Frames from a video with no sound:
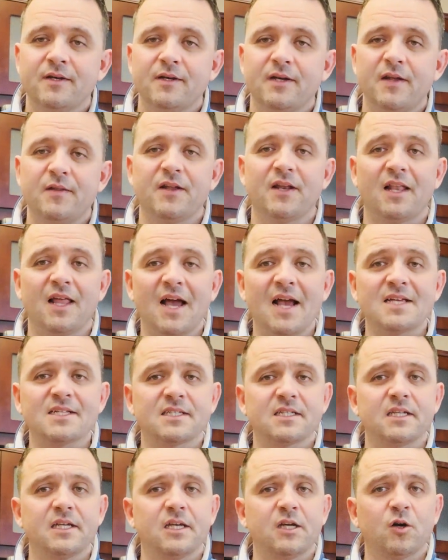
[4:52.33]
And then
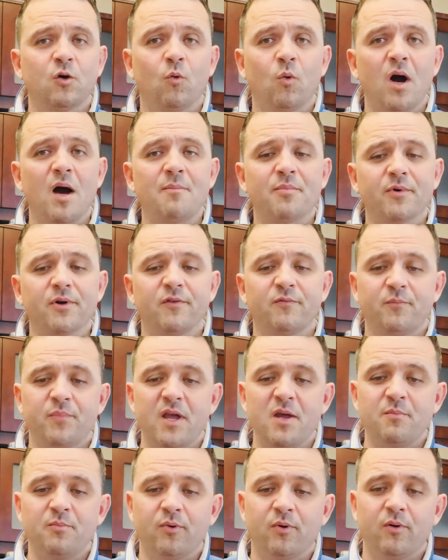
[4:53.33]
lastly, cooperative
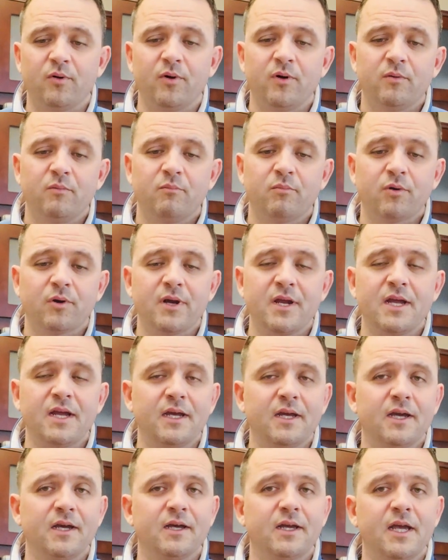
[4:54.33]
people
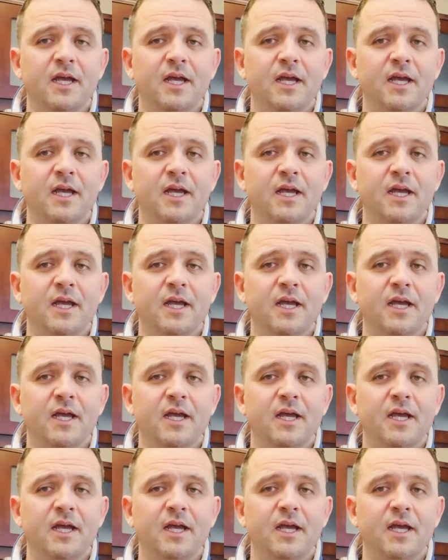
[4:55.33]
bring